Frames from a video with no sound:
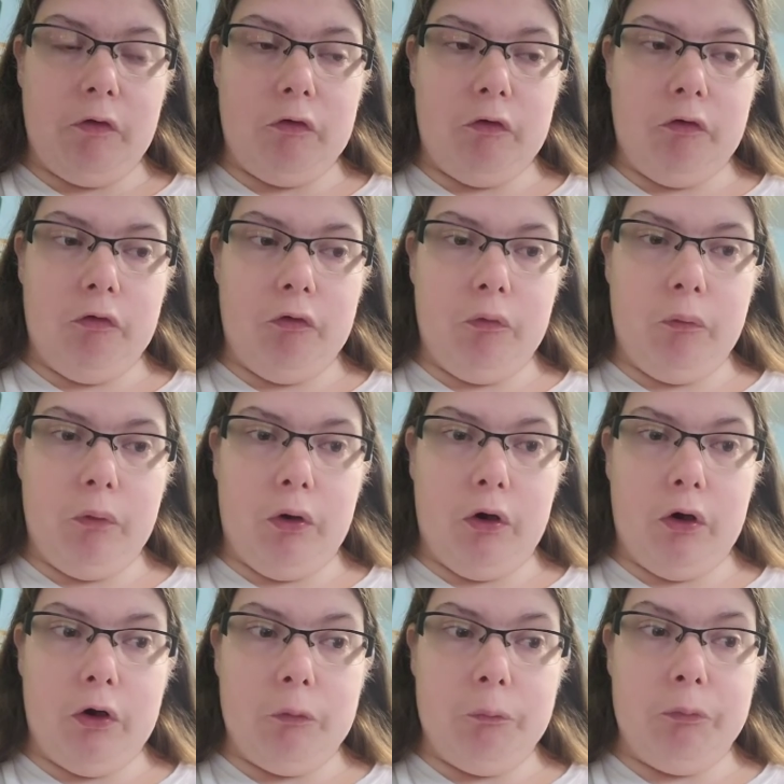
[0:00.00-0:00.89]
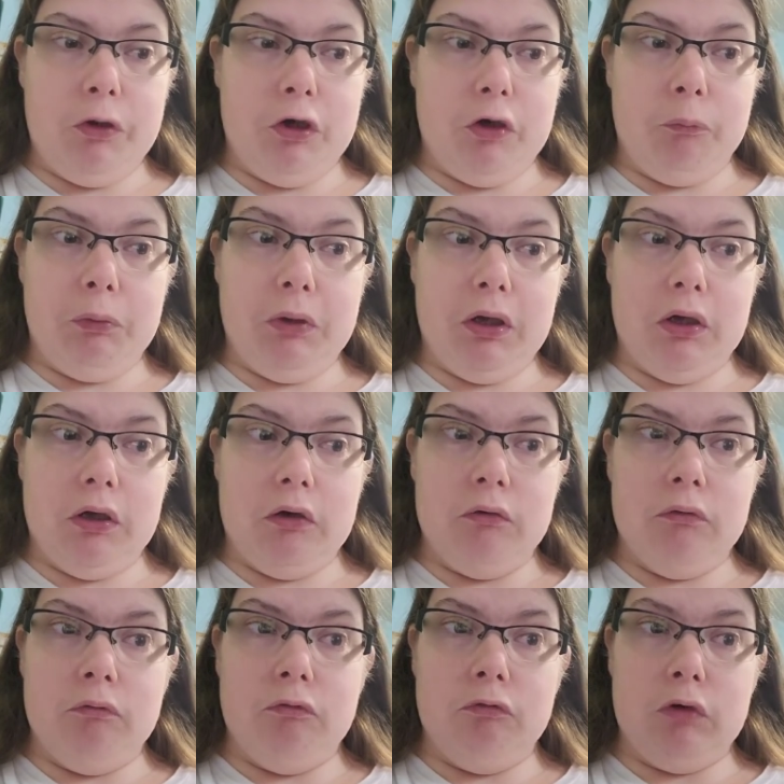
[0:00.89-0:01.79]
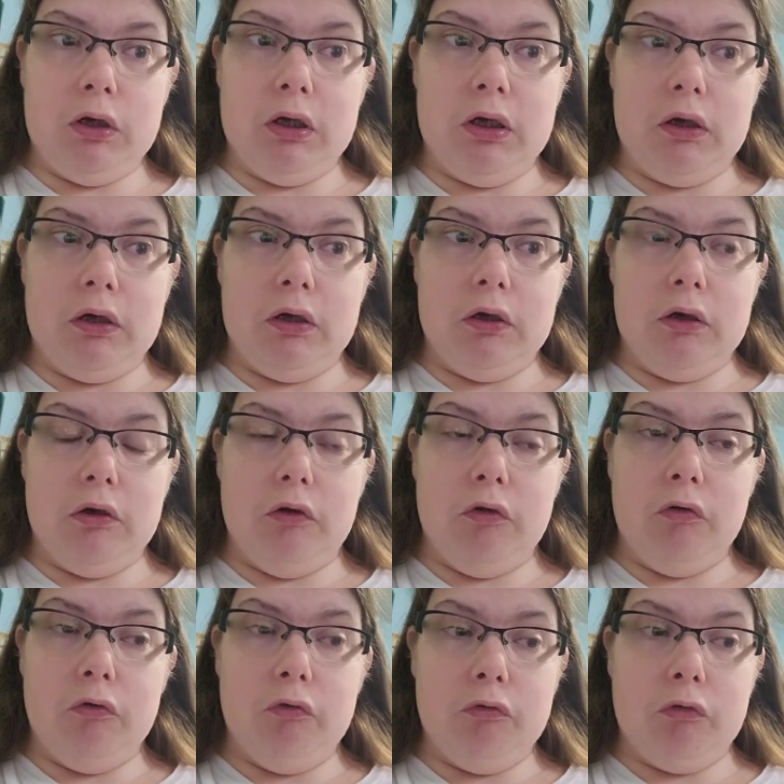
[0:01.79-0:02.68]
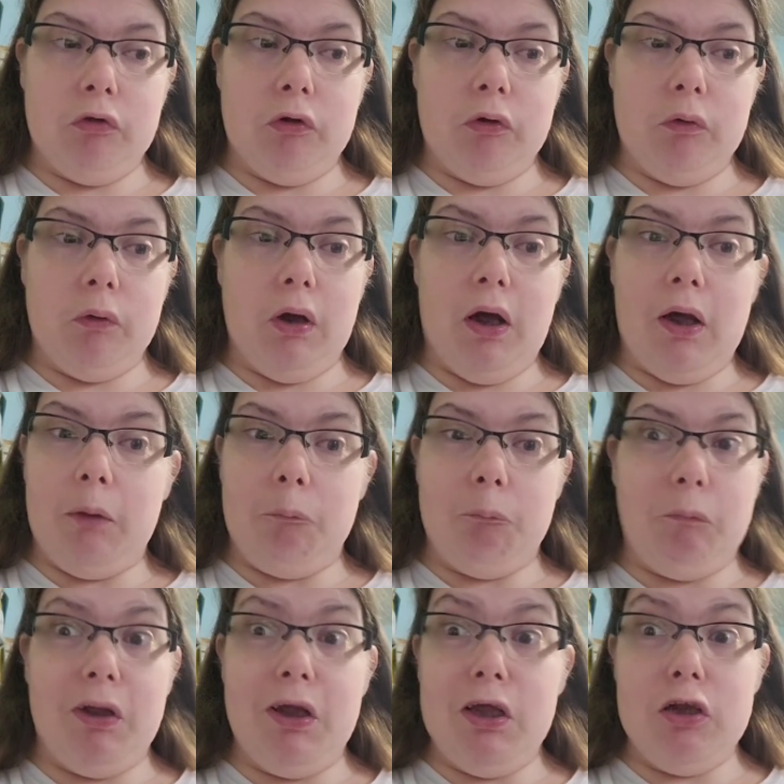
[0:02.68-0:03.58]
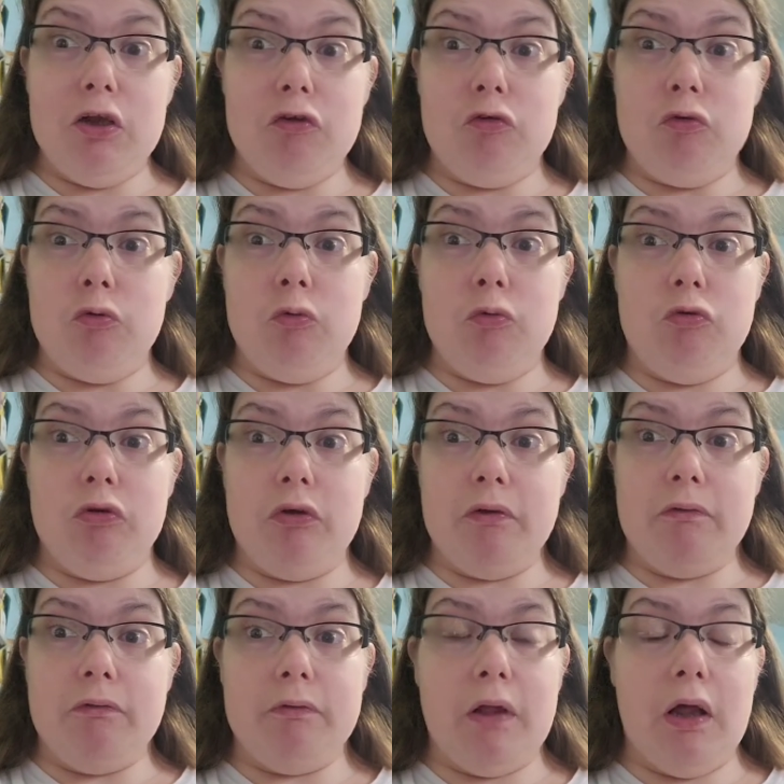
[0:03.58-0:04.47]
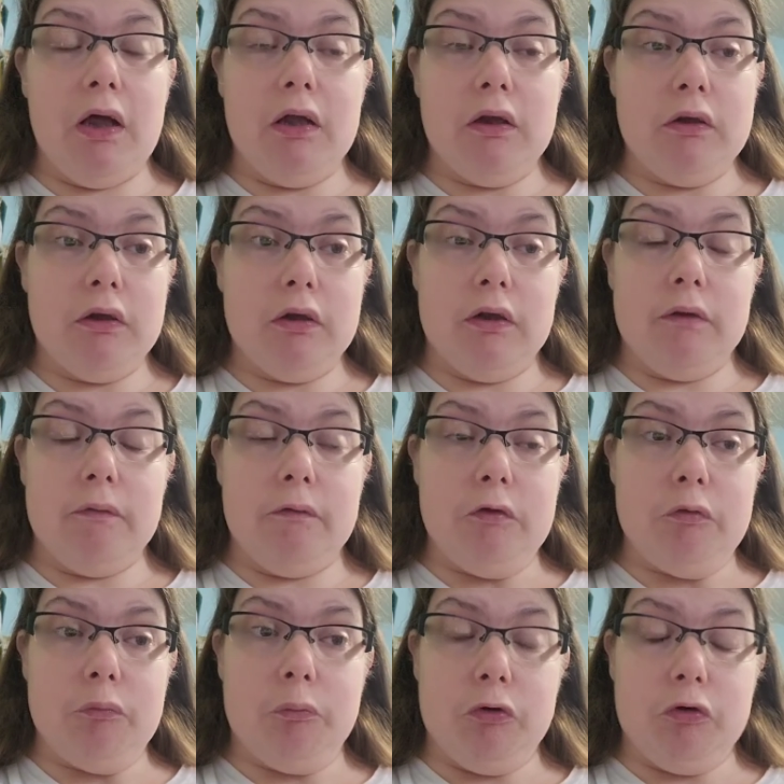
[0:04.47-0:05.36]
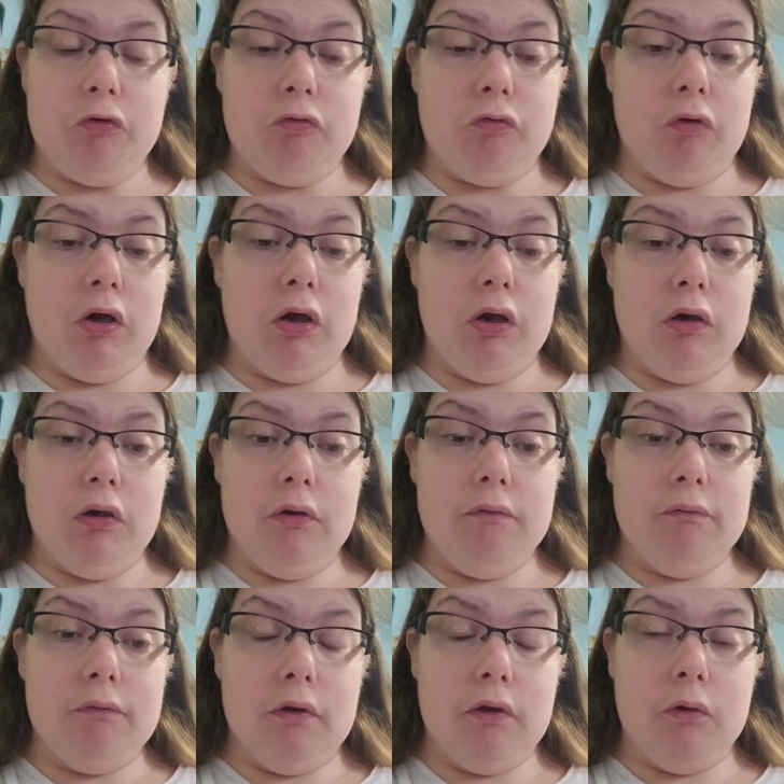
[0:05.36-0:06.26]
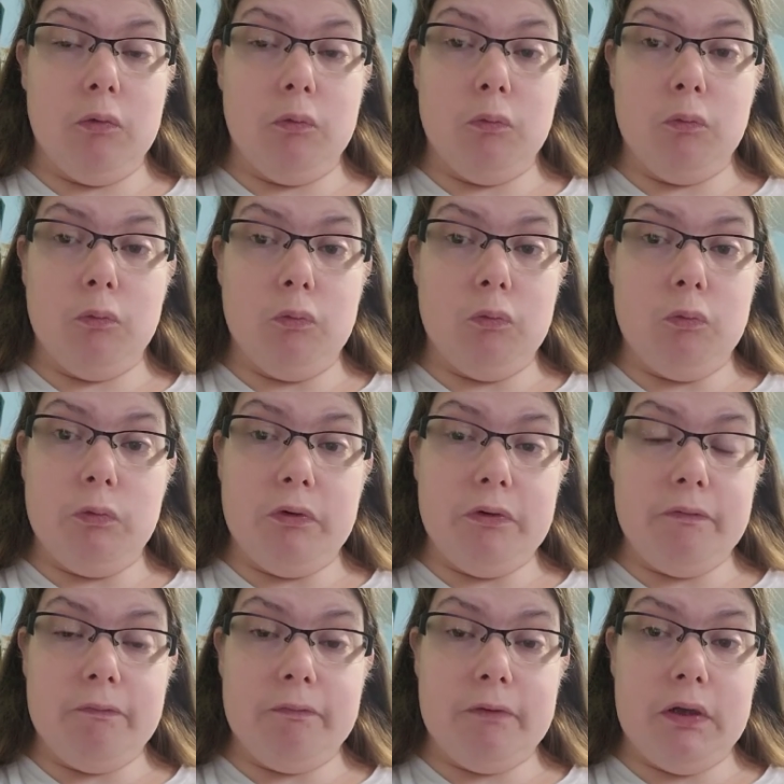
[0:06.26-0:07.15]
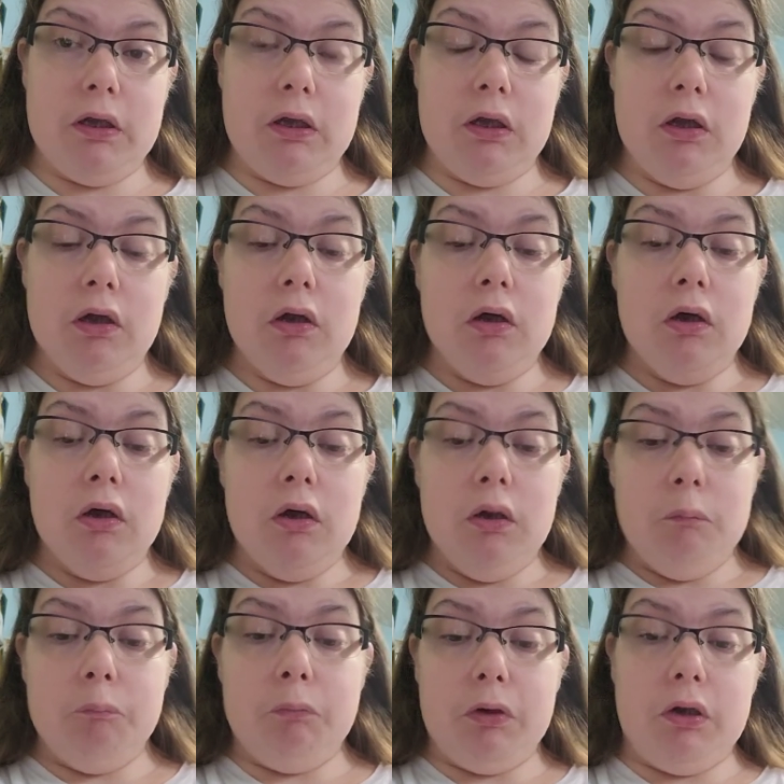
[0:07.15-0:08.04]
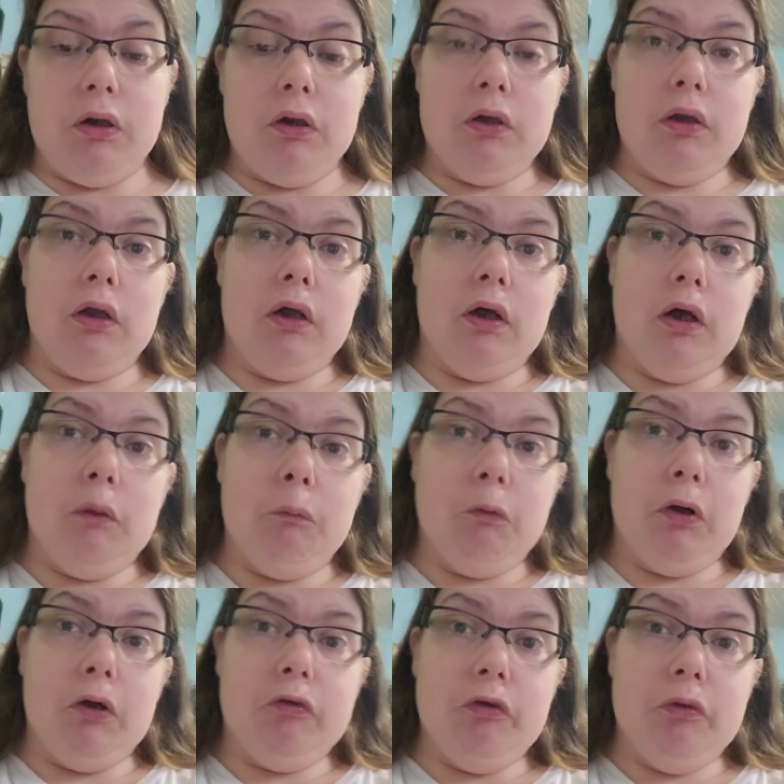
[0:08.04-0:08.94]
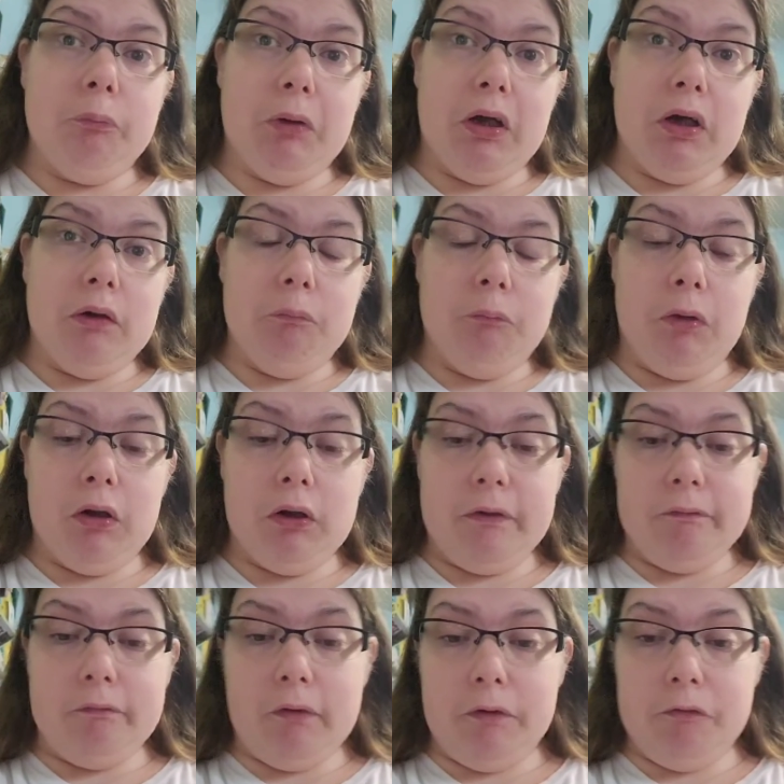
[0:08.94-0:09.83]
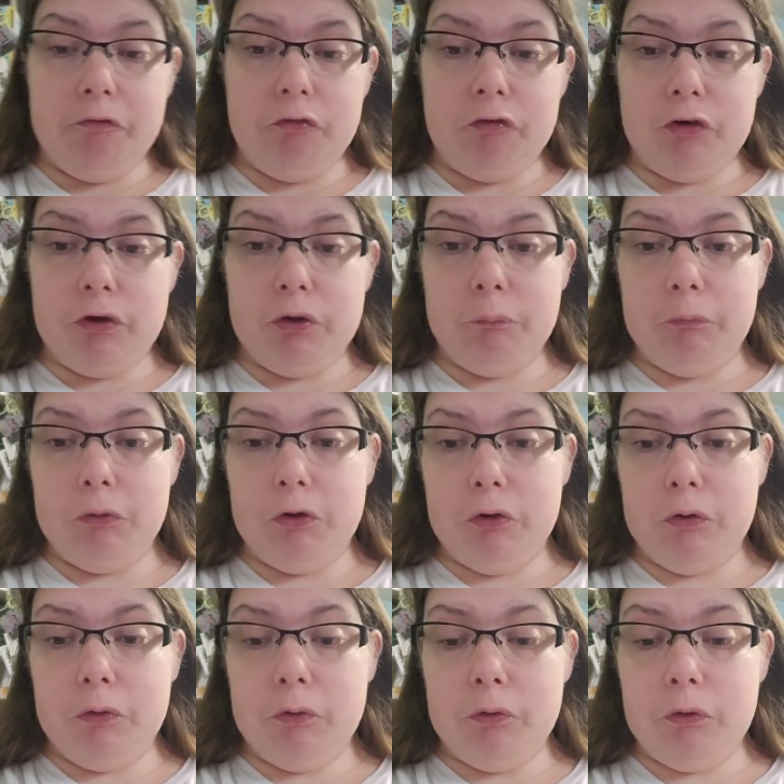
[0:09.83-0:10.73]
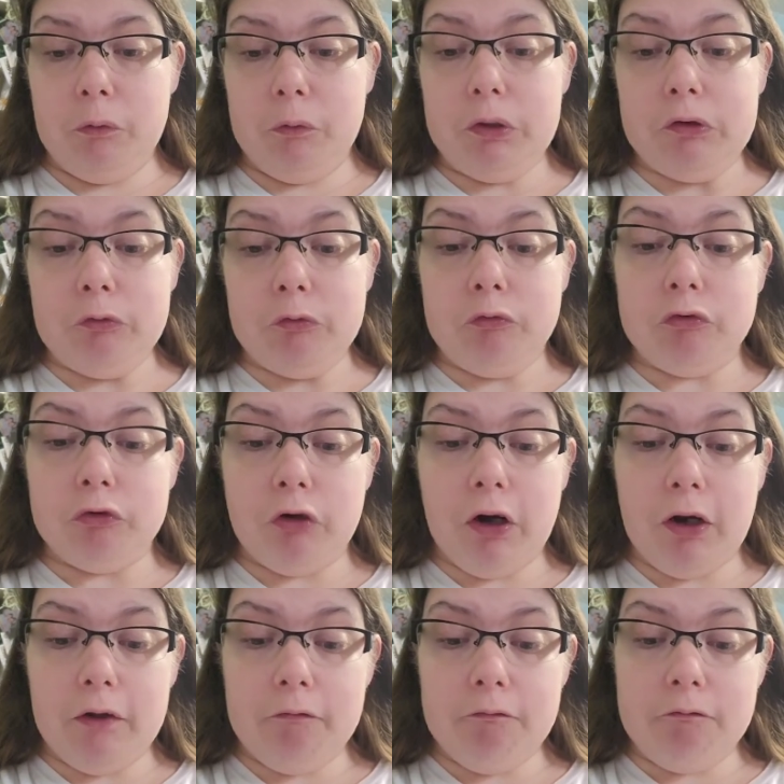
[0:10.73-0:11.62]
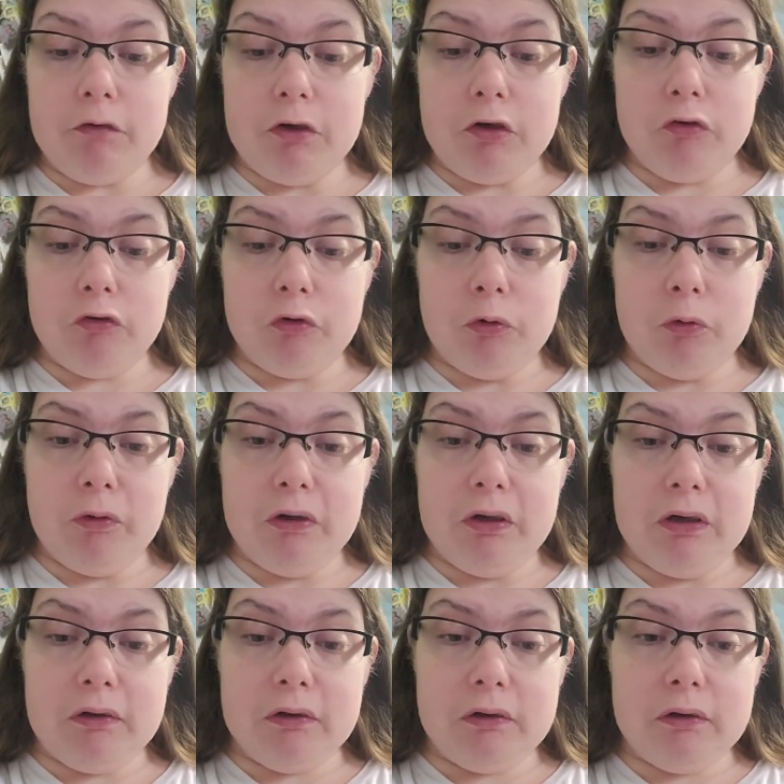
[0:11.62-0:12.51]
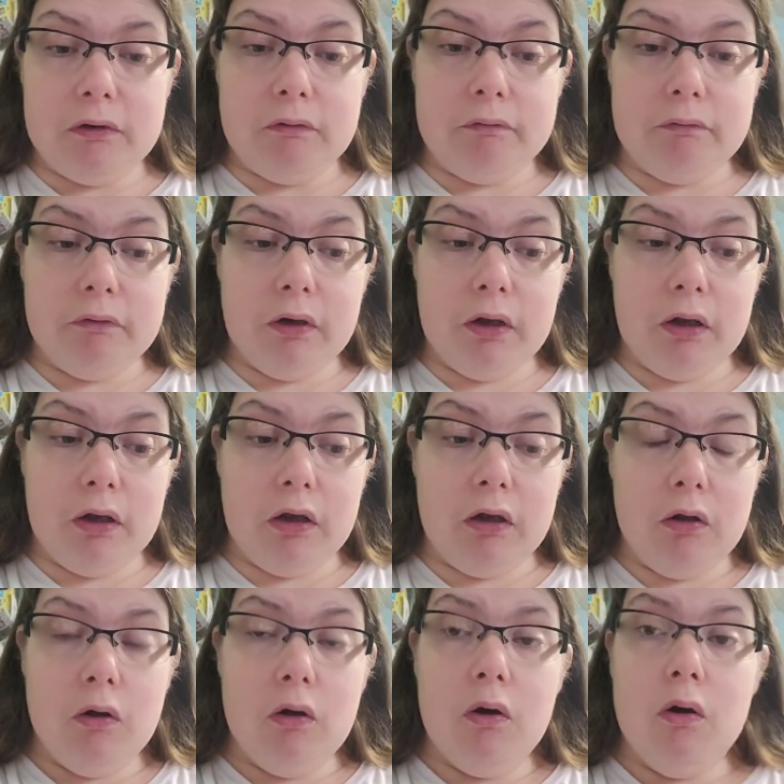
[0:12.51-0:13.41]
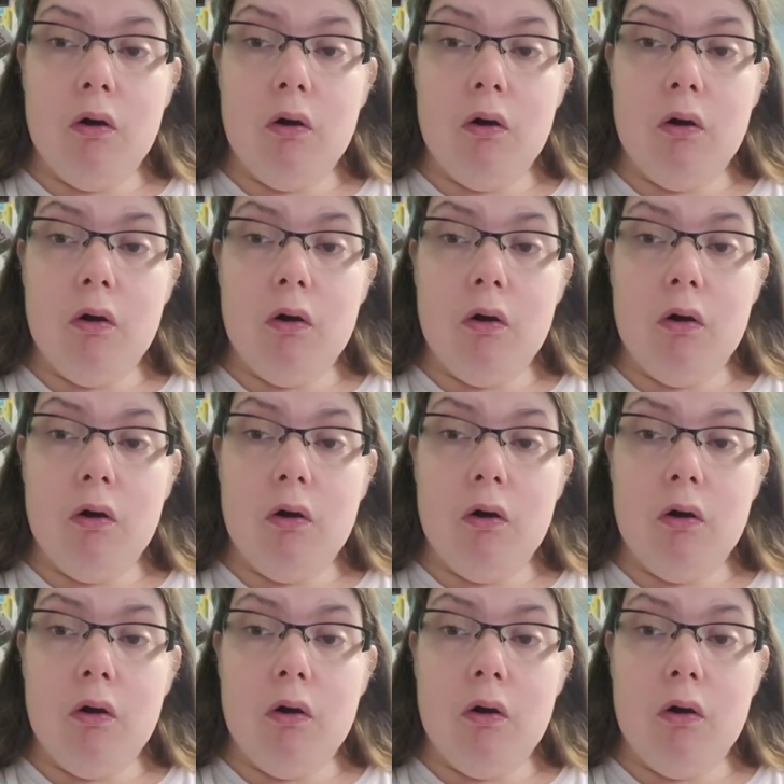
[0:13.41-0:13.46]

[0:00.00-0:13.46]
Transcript: other two are Peter Pan related. So, I might do just that to get these books read. So, we'll see. But yeah, I'm watching back Molly's live stream. Going to try and finish Go the Distance today.